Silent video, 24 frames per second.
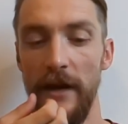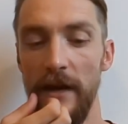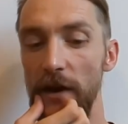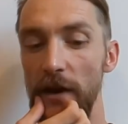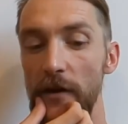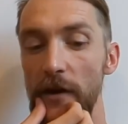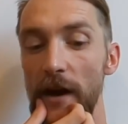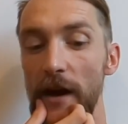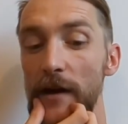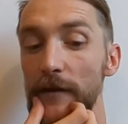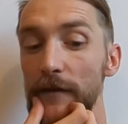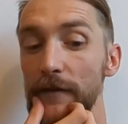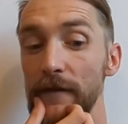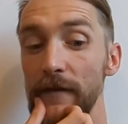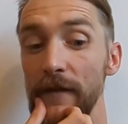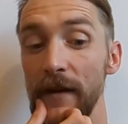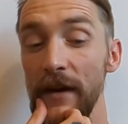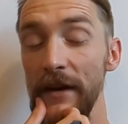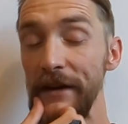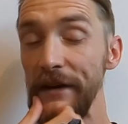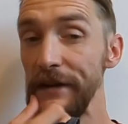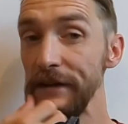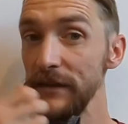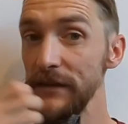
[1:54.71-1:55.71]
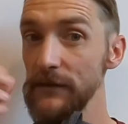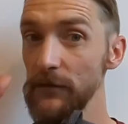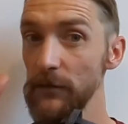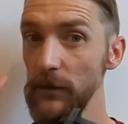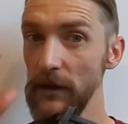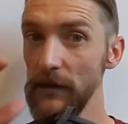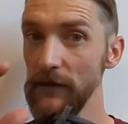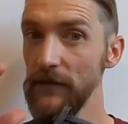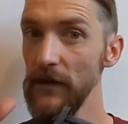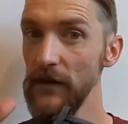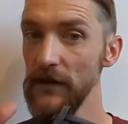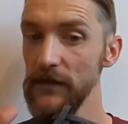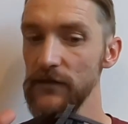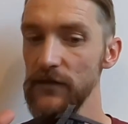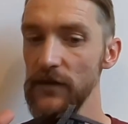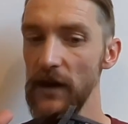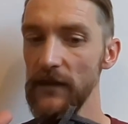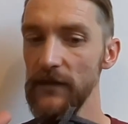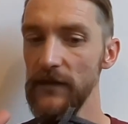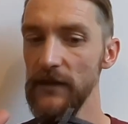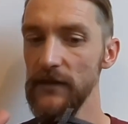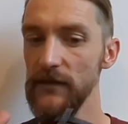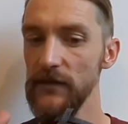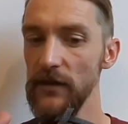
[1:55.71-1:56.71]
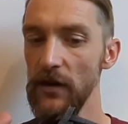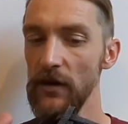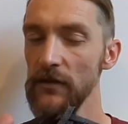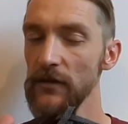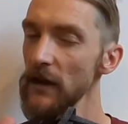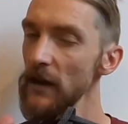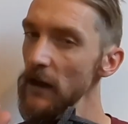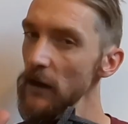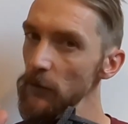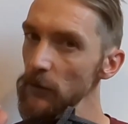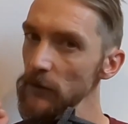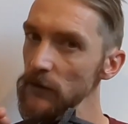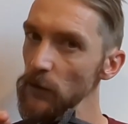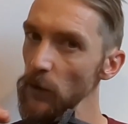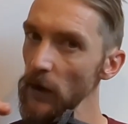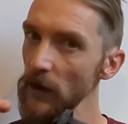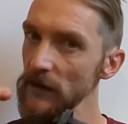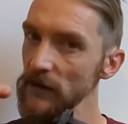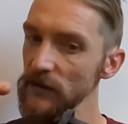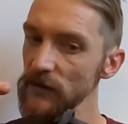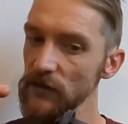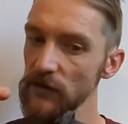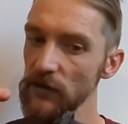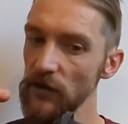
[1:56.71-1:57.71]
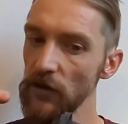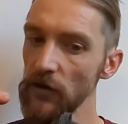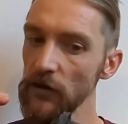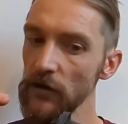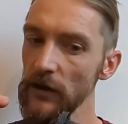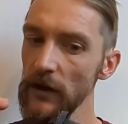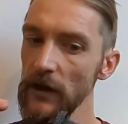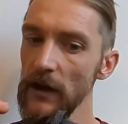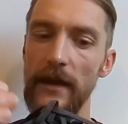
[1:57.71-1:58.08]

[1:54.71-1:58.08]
So at first, when I first tried this on, it was quite snug.